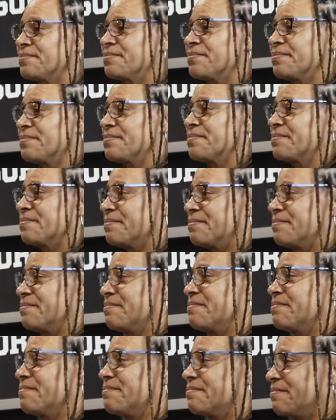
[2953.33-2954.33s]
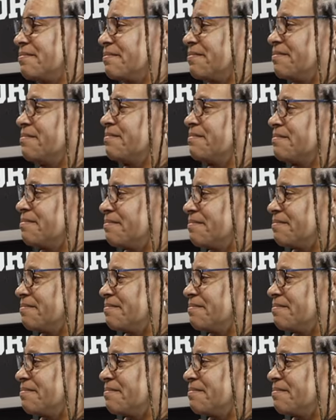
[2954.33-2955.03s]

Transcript: No one is speaking in this clip.